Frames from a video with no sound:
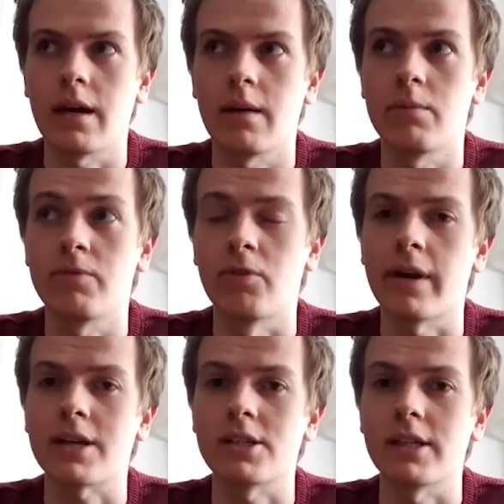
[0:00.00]
Before
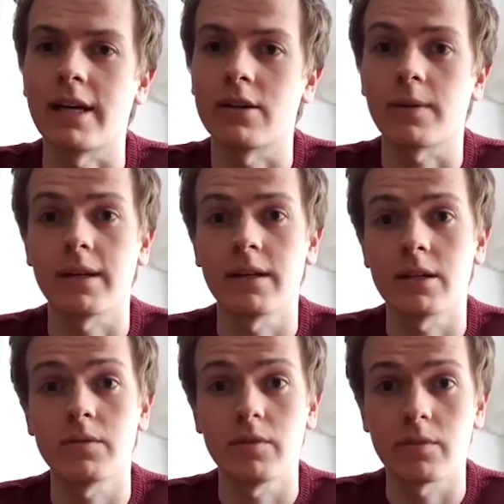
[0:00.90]
I actually ended up getting an
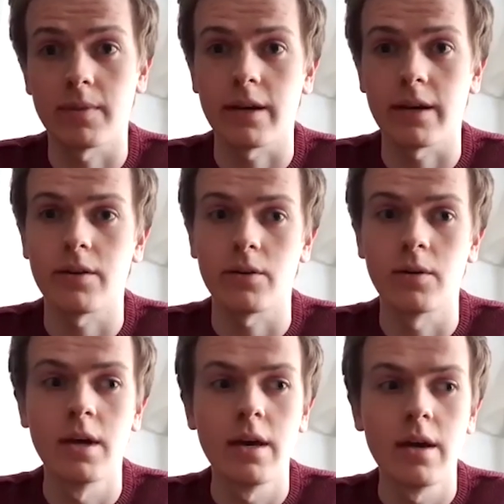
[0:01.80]
interview from there, though,
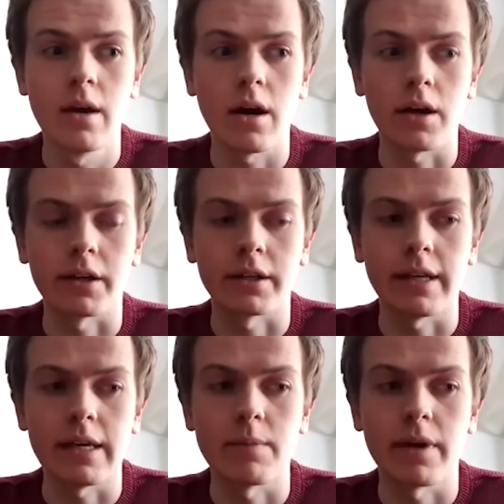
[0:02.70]
I got an
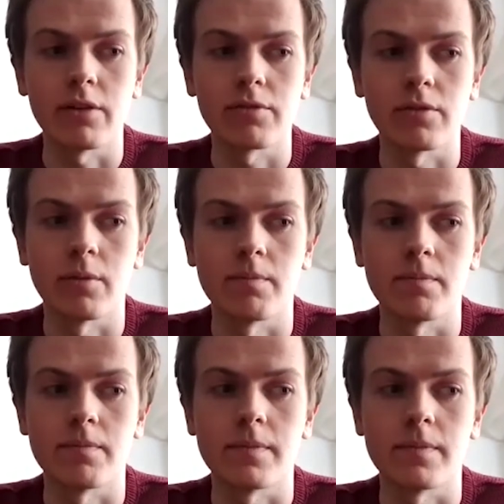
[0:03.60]
email
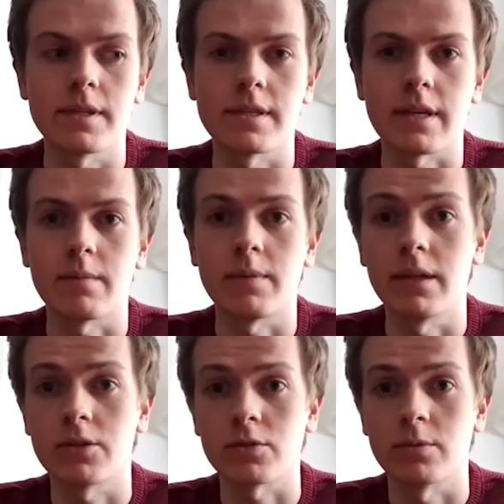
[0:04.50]
from
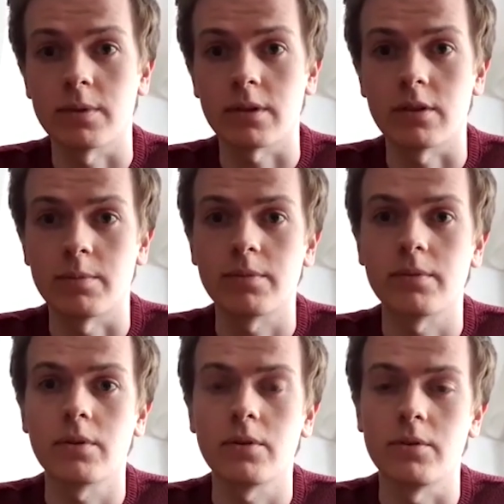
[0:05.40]
Zabina Strumpa-Kopp,
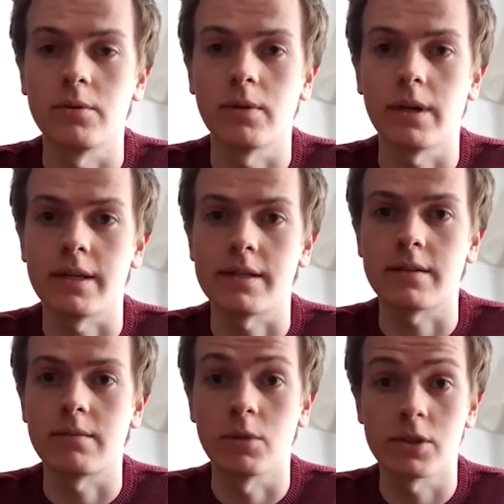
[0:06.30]
who
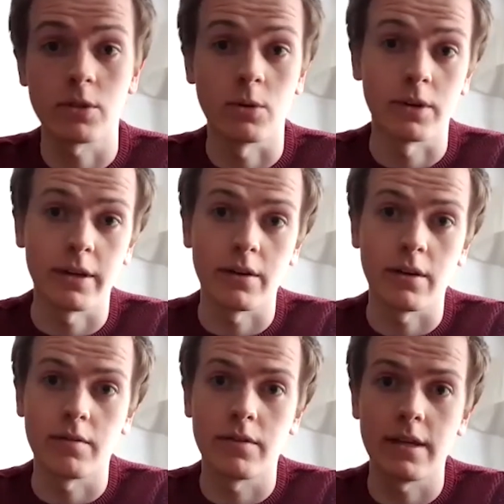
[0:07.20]
was the coordinator
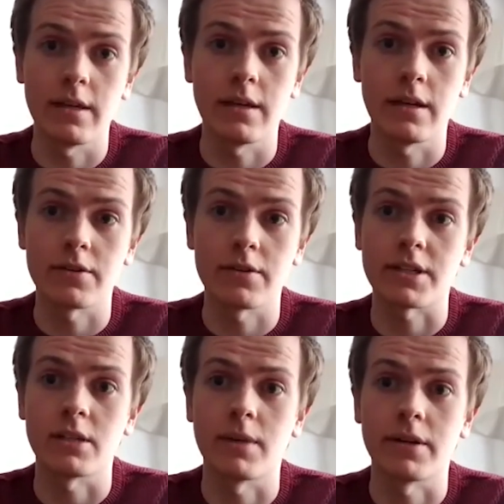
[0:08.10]
of the
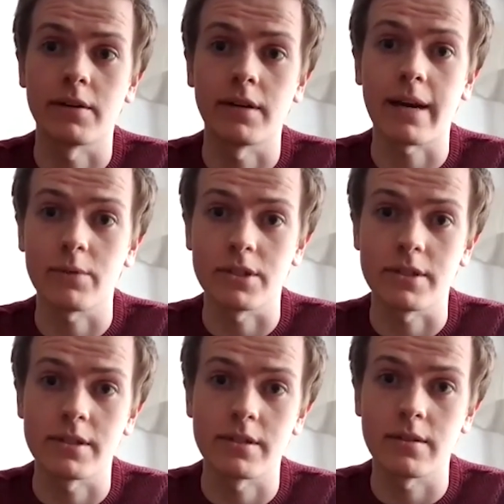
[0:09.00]
International Modern
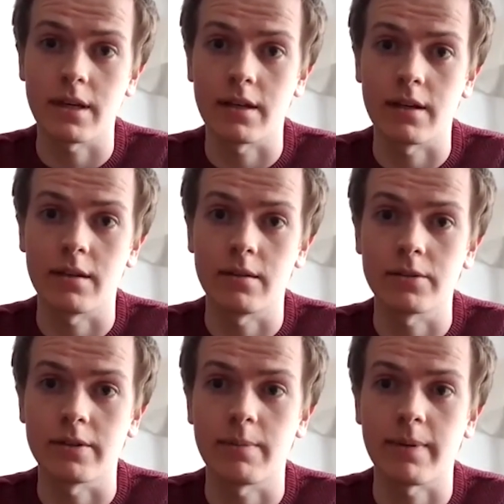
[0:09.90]
Languages
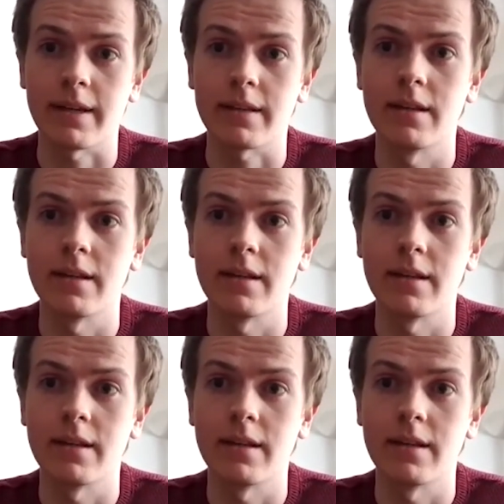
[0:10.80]
degree path.